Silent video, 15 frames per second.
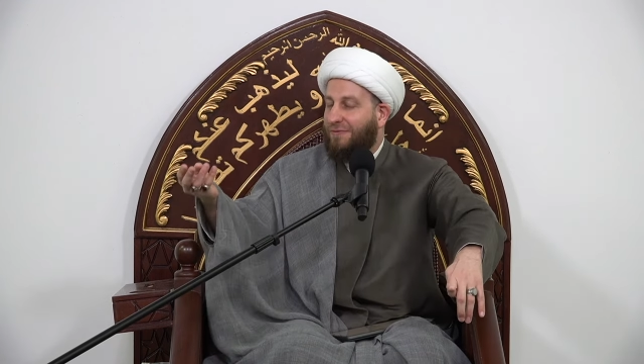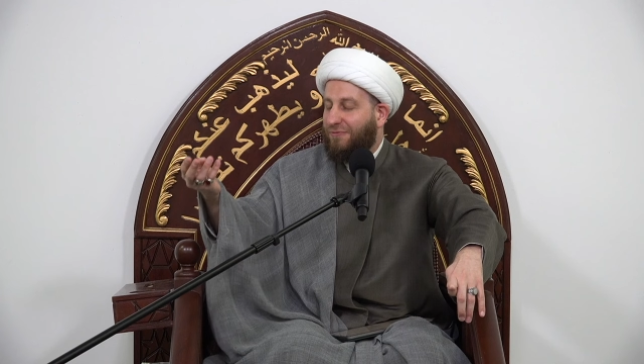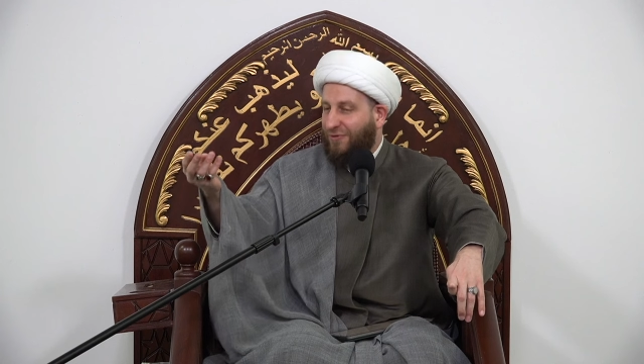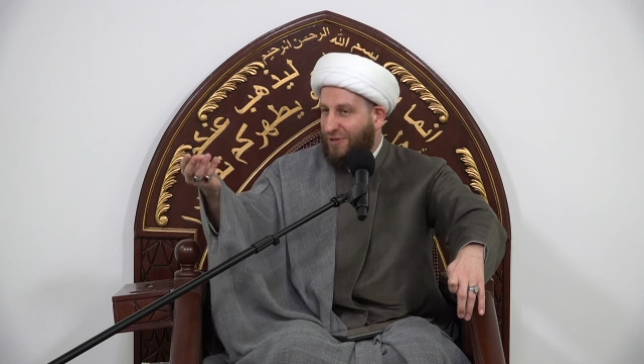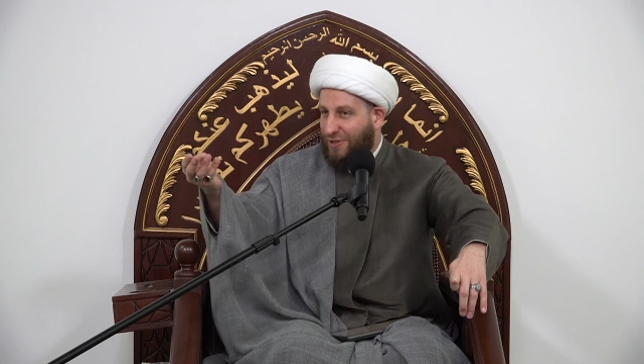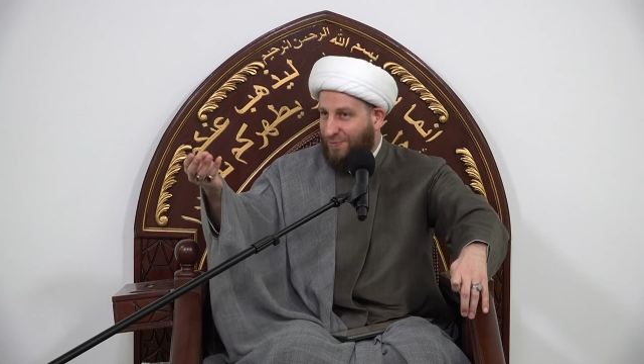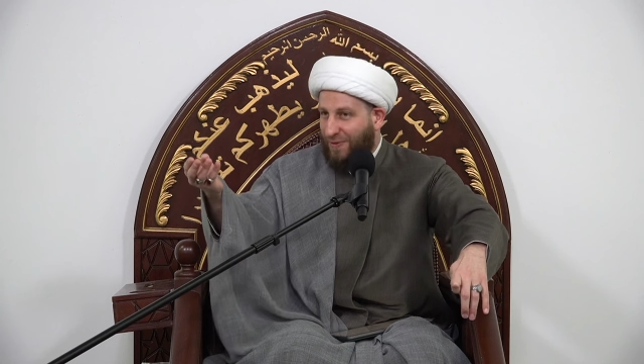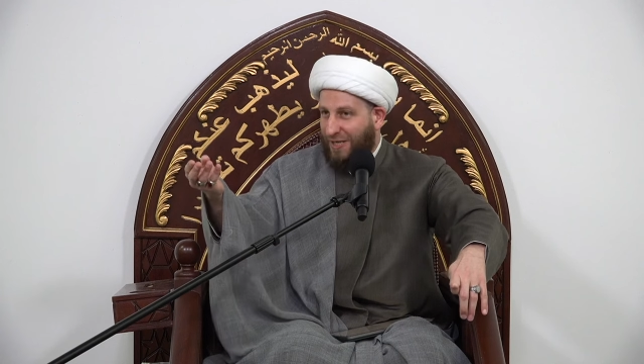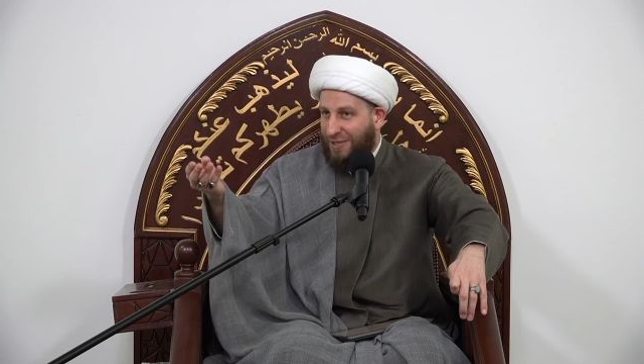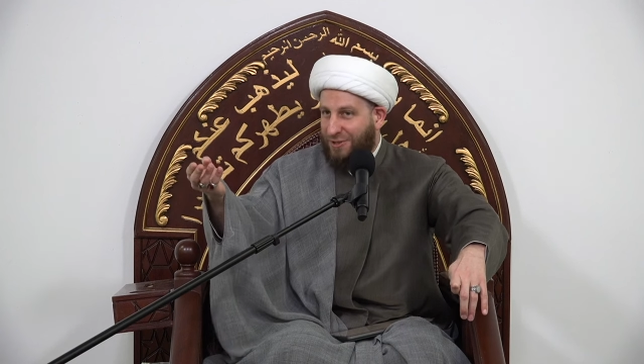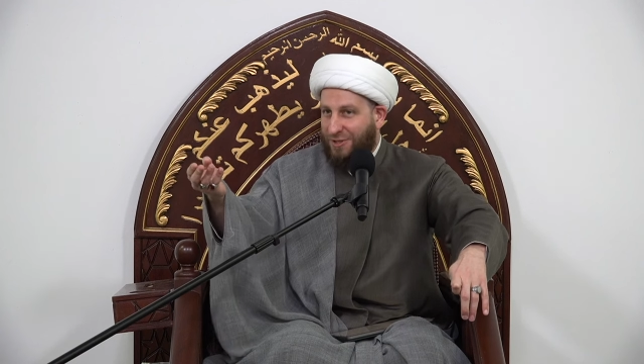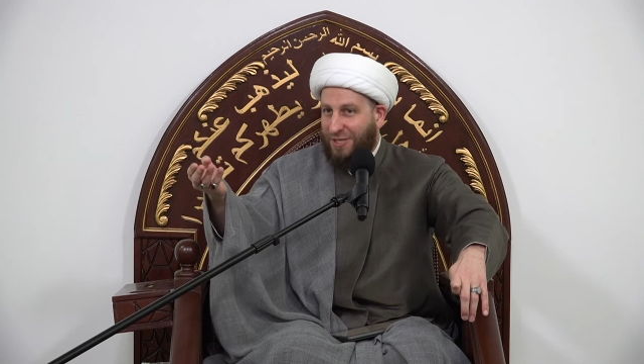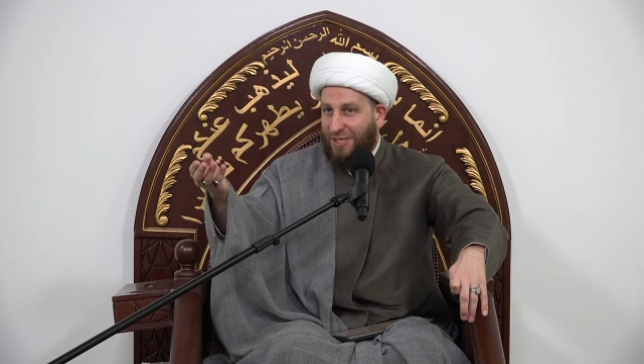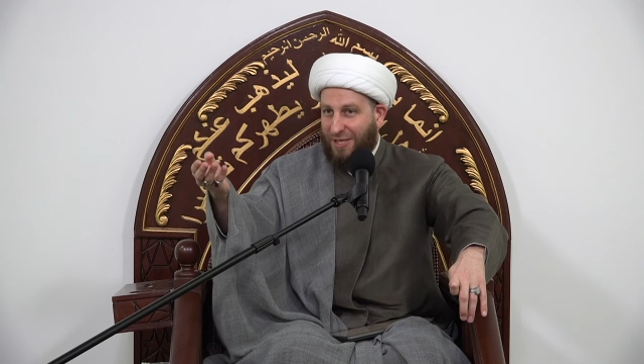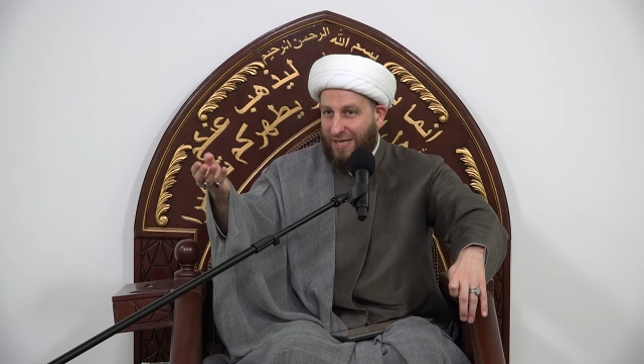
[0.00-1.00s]
first
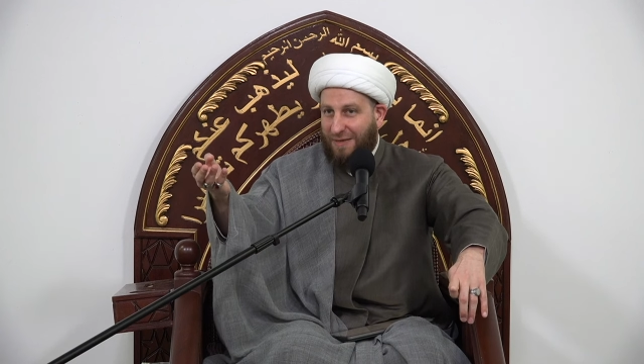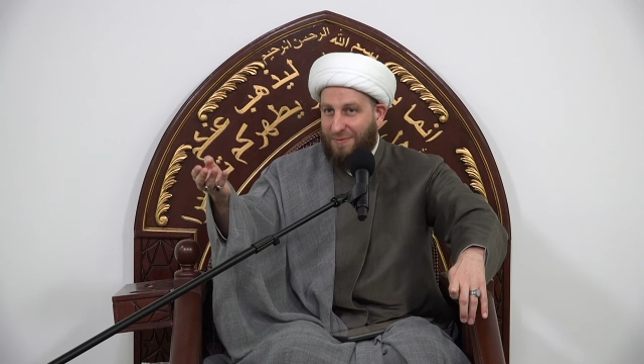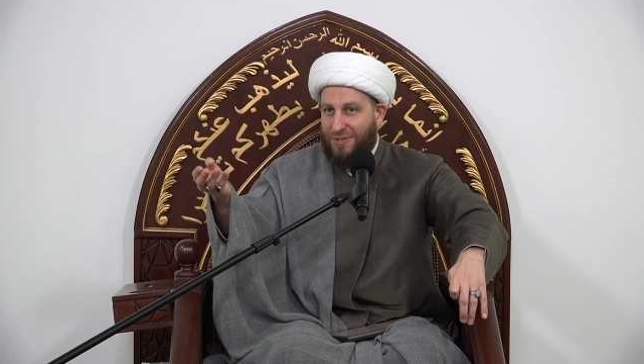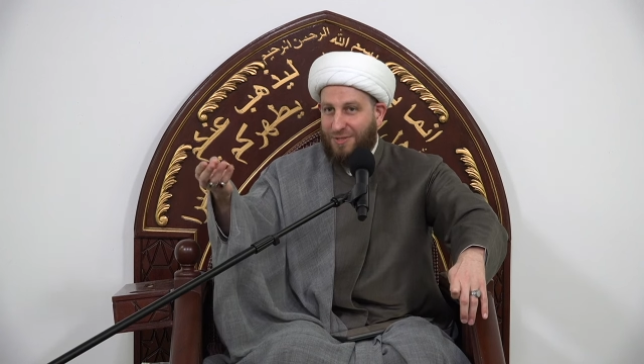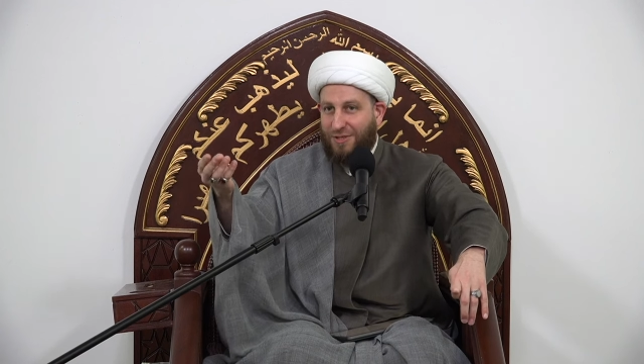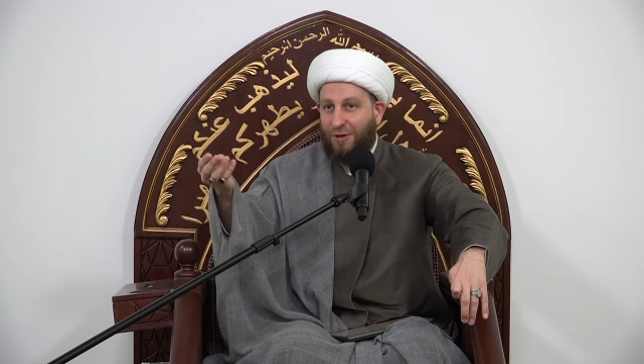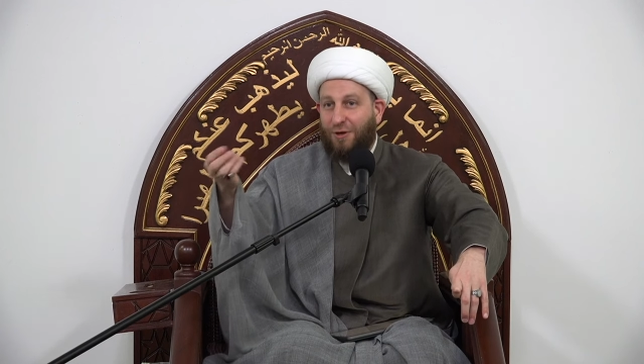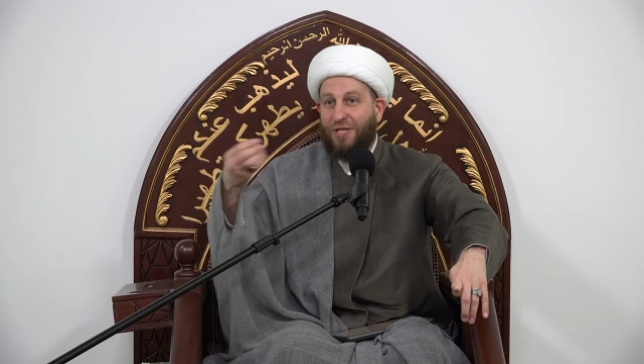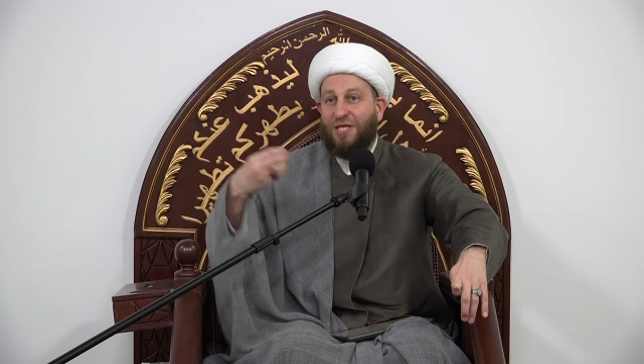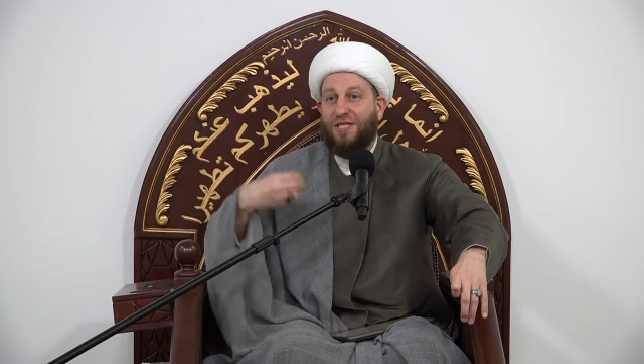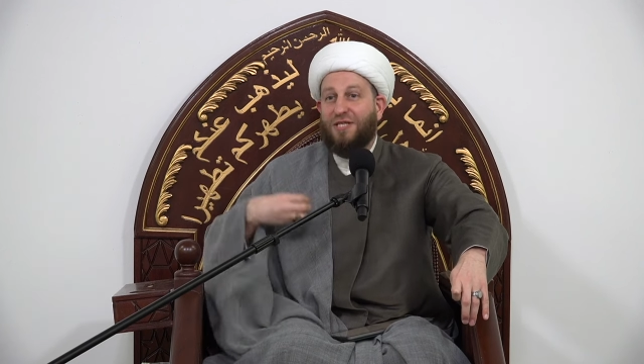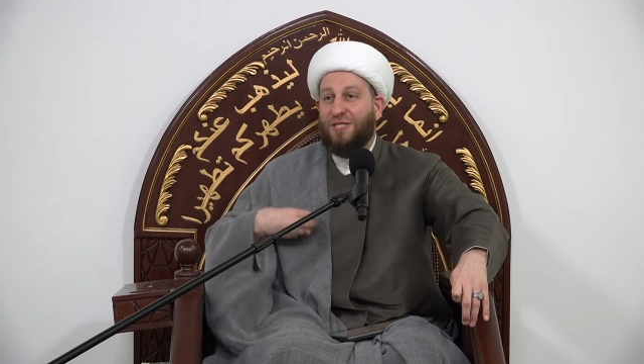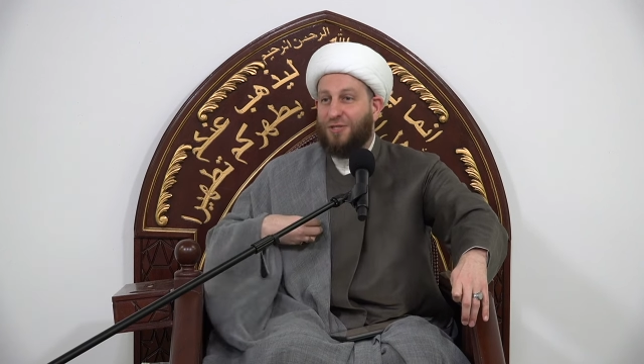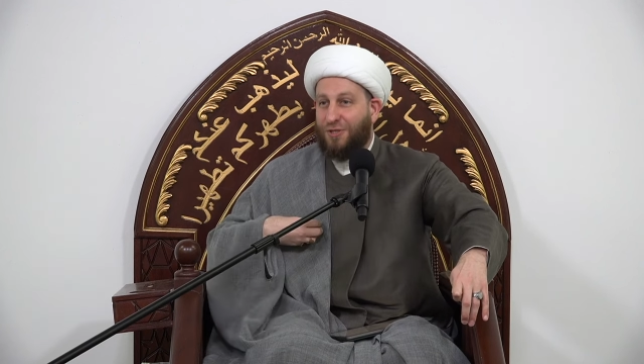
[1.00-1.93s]
PhD in chemistry on kidney